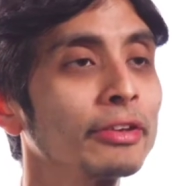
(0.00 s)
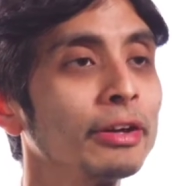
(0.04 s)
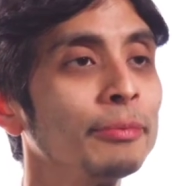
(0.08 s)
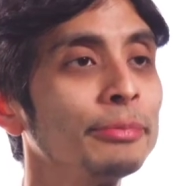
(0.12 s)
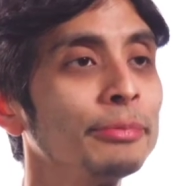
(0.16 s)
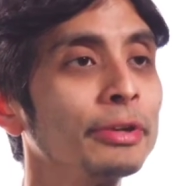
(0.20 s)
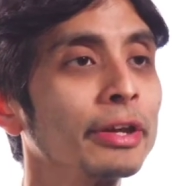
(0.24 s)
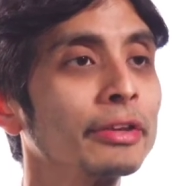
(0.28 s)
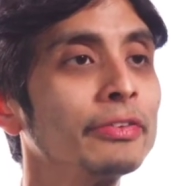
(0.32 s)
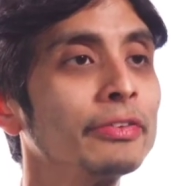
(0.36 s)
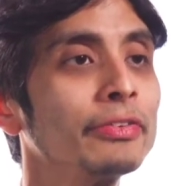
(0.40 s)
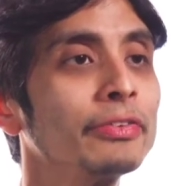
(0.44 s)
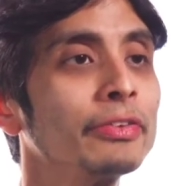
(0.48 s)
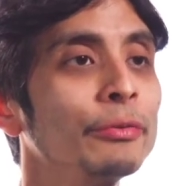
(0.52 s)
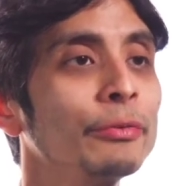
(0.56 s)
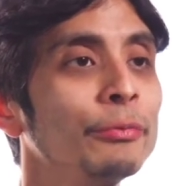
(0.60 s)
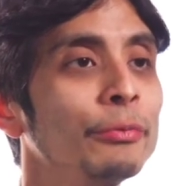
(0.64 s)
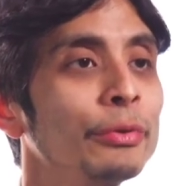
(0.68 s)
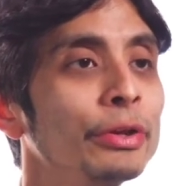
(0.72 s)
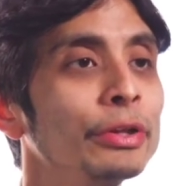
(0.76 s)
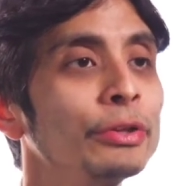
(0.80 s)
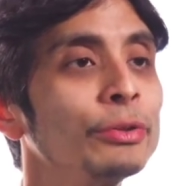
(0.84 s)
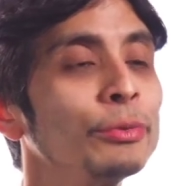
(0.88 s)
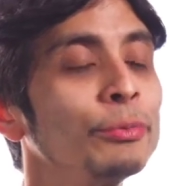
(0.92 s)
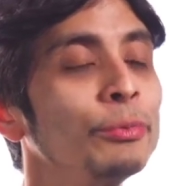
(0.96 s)
object is the
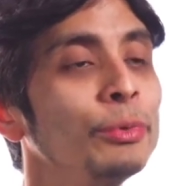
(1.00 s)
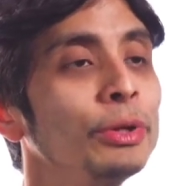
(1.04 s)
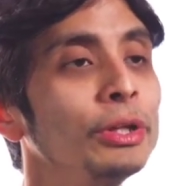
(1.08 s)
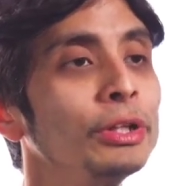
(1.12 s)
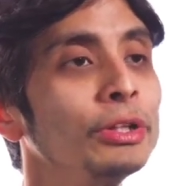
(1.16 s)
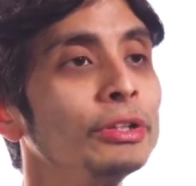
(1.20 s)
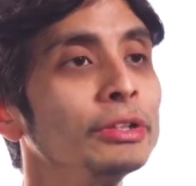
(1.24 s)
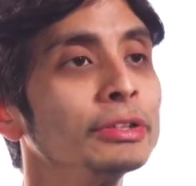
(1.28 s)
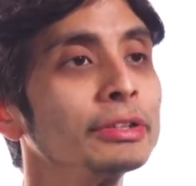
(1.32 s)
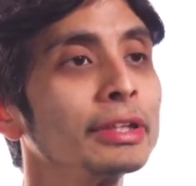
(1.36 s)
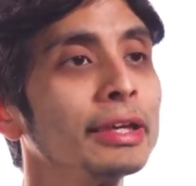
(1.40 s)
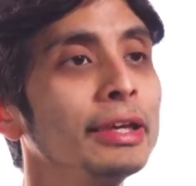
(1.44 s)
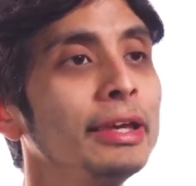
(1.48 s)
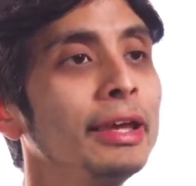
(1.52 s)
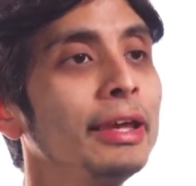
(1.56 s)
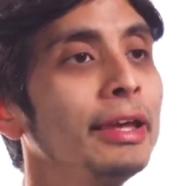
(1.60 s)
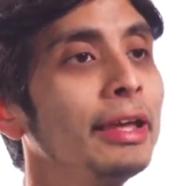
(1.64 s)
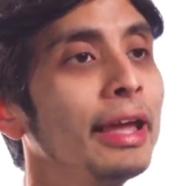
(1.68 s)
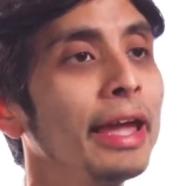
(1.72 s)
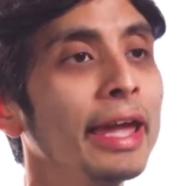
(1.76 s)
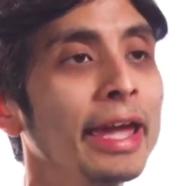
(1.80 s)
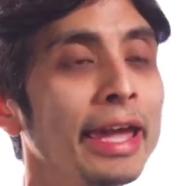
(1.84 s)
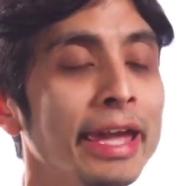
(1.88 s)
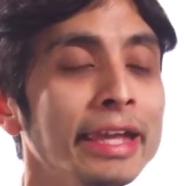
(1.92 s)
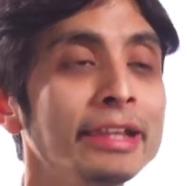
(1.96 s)
real world.
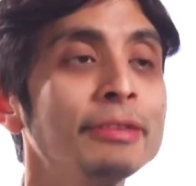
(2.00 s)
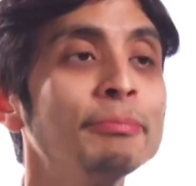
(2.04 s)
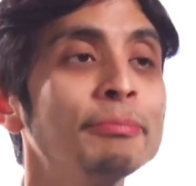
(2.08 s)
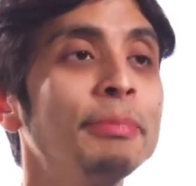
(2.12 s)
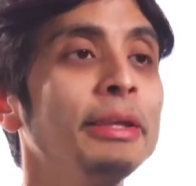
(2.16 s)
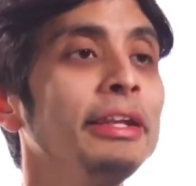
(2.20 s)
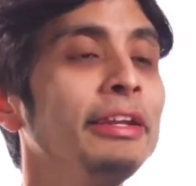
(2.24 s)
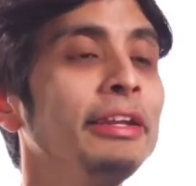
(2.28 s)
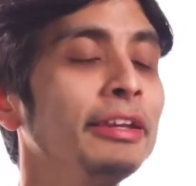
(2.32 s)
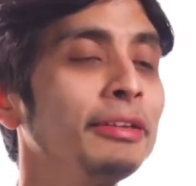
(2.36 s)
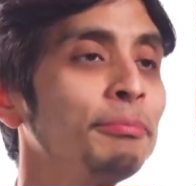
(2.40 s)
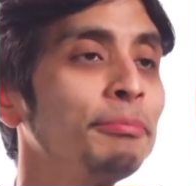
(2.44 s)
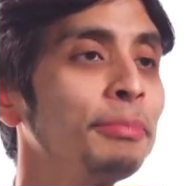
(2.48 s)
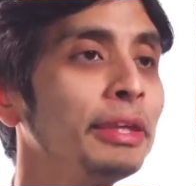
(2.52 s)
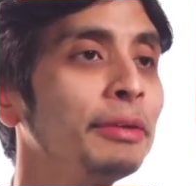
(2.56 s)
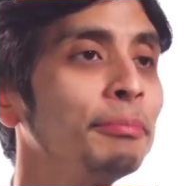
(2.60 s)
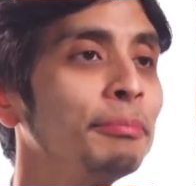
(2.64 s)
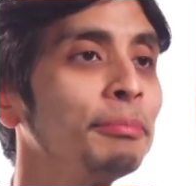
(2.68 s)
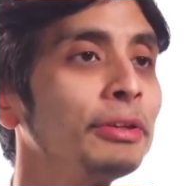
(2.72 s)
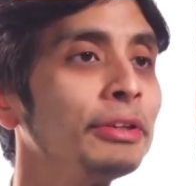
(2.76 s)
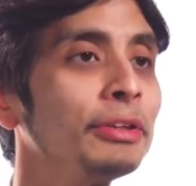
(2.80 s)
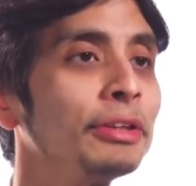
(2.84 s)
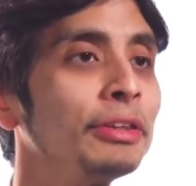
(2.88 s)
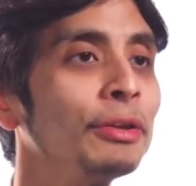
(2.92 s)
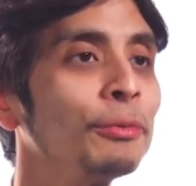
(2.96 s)
8 billion
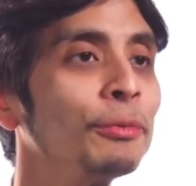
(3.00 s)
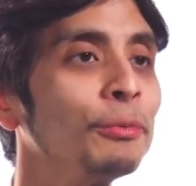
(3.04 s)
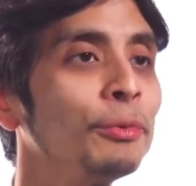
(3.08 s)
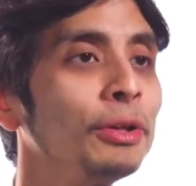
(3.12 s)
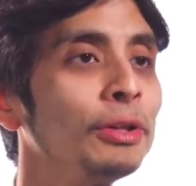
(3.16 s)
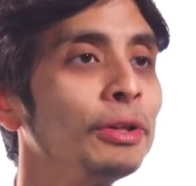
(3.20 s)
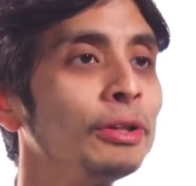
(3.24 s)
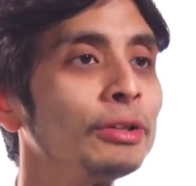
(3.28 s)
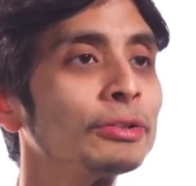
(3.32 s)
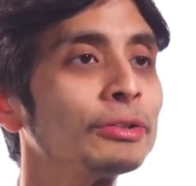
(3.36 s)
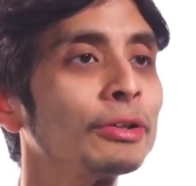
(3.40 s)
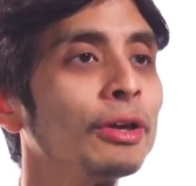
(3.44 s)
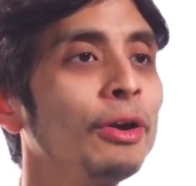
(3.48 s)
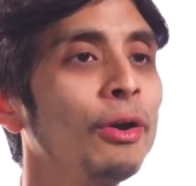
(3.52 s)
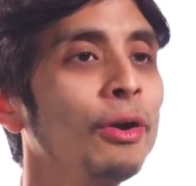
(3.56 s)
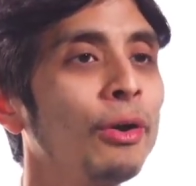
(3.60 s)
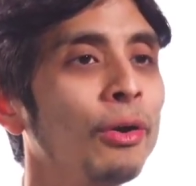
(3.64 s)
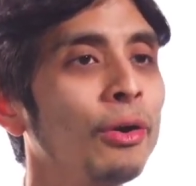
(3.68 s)
people in the world,